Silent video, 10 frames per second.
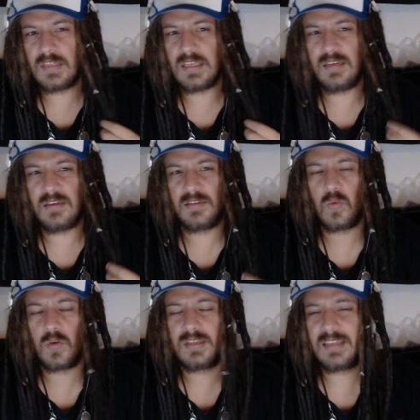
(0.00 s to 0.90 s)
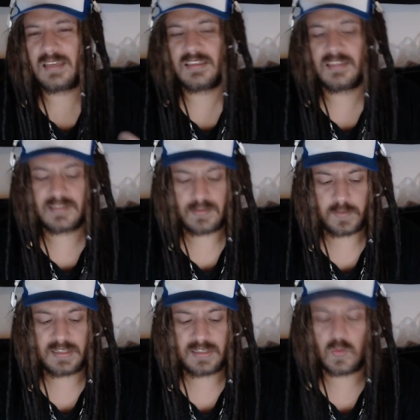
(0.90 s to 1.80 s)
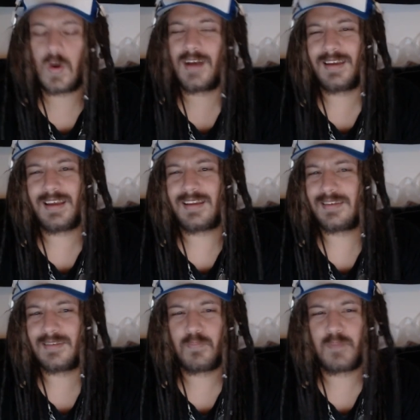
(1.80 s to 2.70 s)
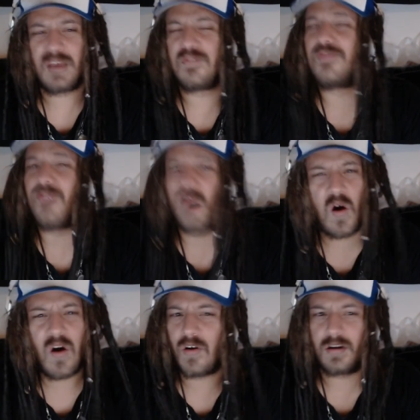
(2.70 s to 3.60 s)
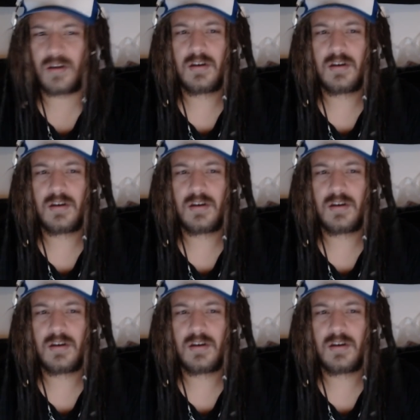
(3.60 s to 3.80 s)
The Walking Dead is place one and by far,